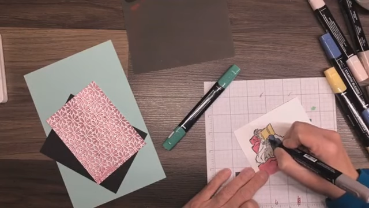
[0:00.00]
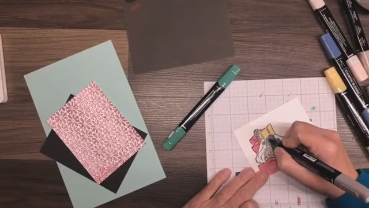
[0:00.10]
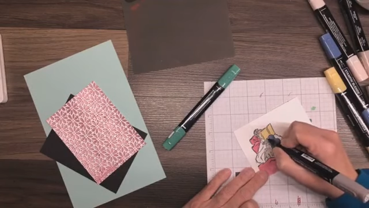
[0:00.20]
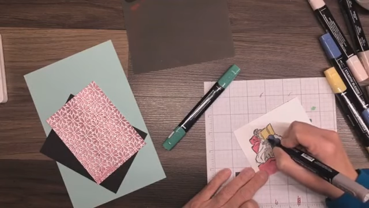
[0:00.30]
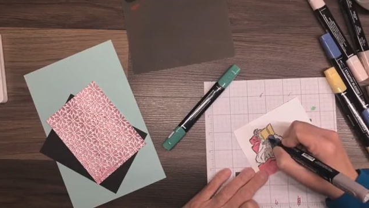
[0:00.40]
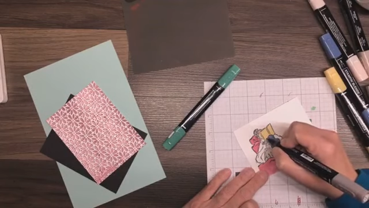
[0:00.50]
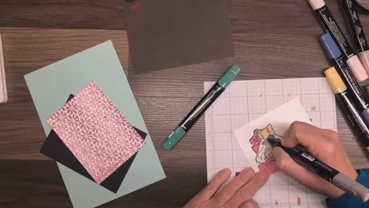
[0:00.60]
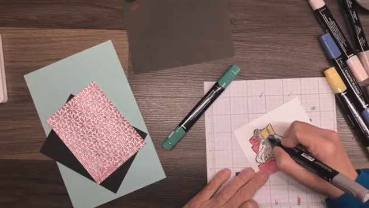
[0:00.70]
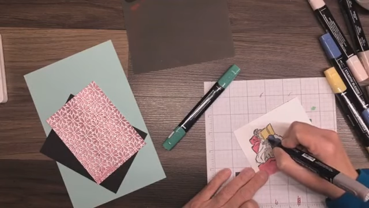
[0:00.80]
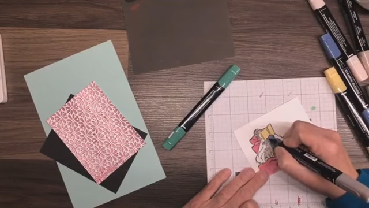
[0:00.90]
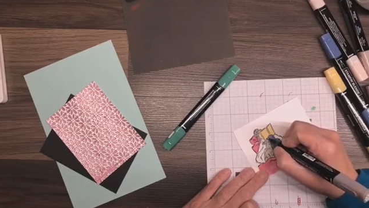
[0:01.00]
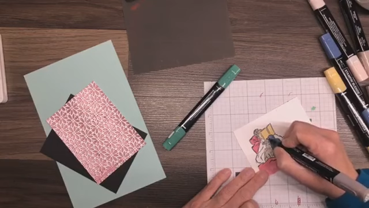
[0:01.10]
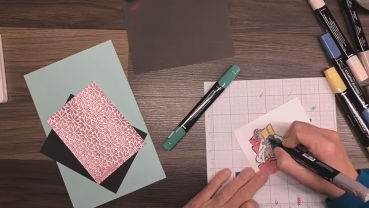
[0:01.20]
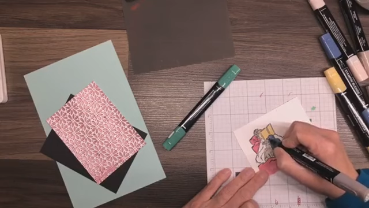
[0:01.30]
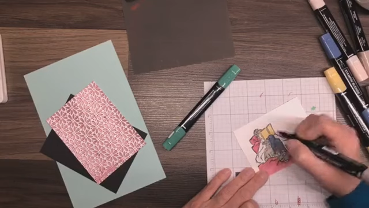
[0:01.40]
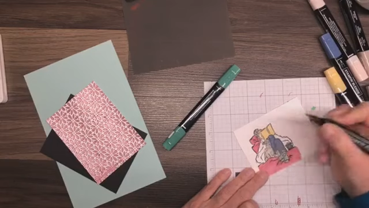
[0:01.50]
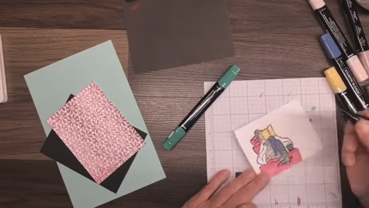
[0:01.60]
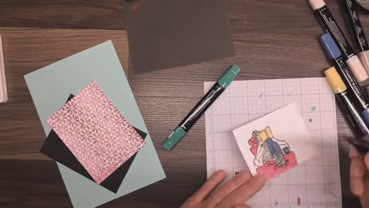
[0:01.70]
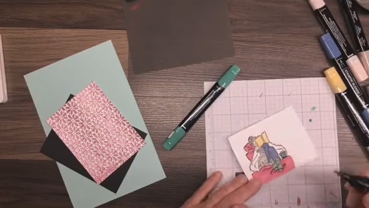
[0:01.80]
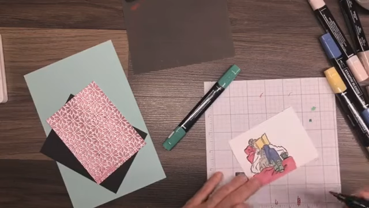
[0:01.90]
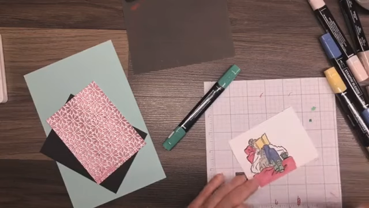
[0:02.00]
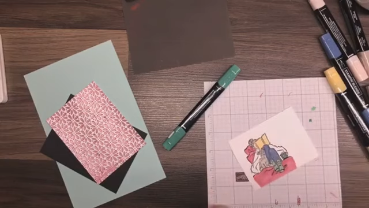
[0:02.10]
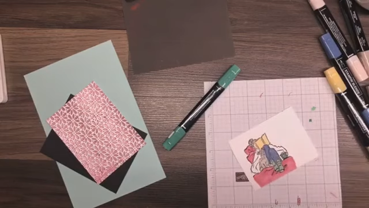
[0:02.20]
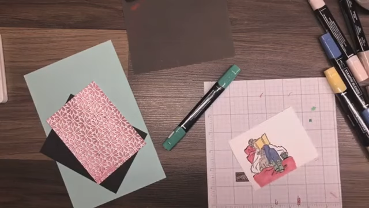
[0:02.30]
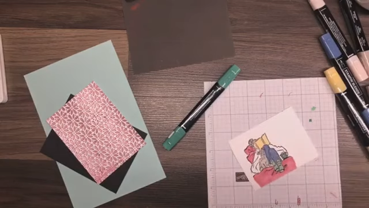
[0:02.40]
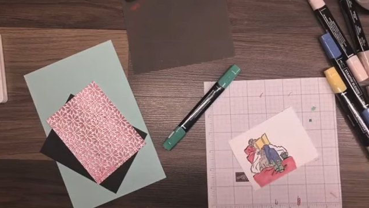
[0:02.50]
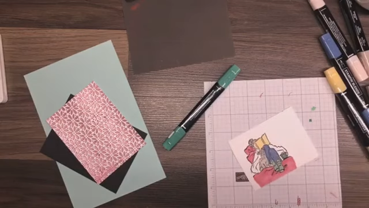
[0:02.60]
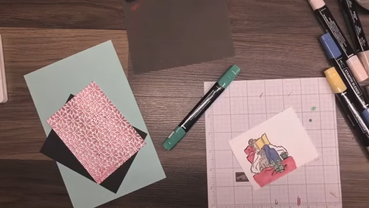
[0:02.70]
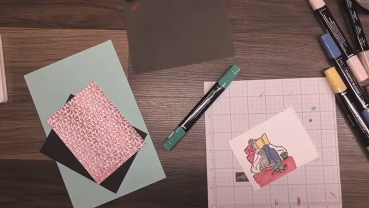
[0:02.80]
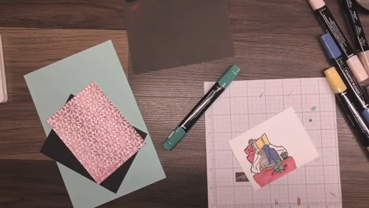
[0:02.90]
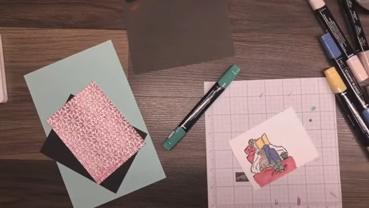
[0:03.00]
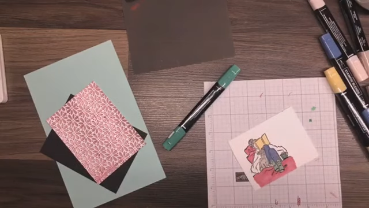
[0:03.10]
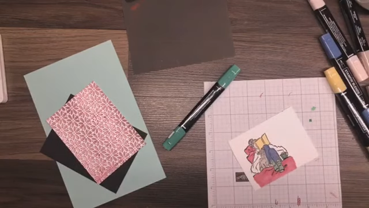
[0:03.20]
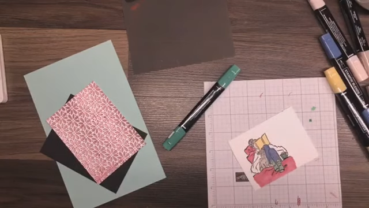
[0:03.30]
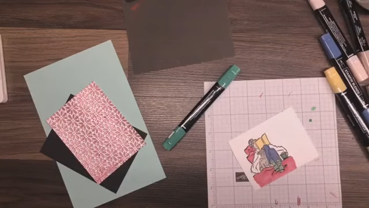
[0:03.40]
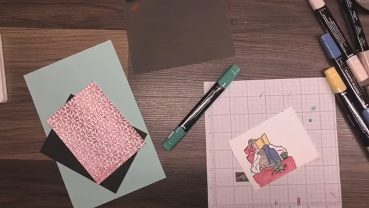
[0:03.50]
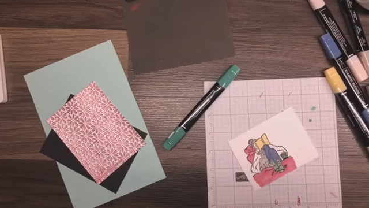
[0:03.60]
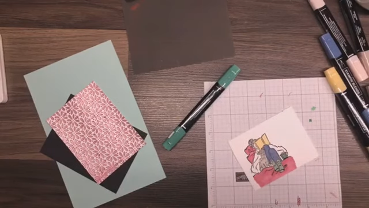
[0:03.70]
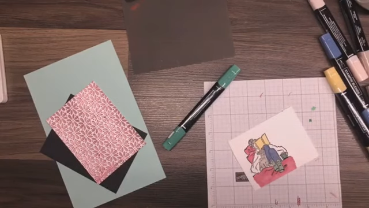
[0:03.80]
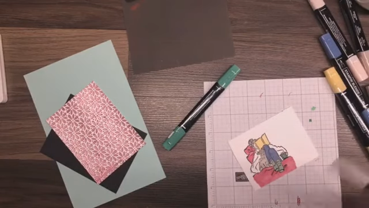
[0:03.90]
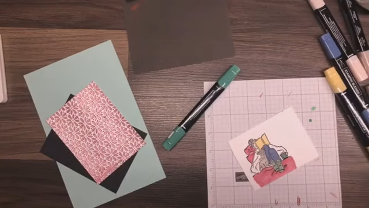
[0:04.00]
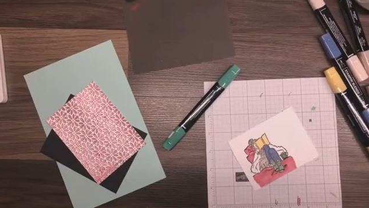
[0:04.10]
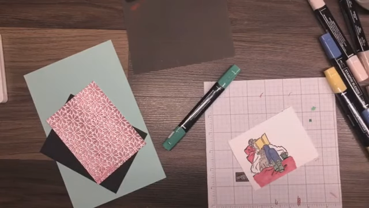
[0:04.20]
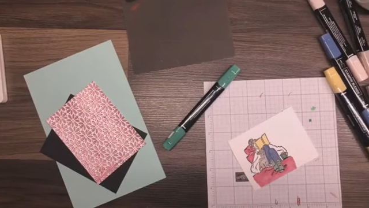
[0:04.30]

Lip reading: No face is visible, so there are no lips to read.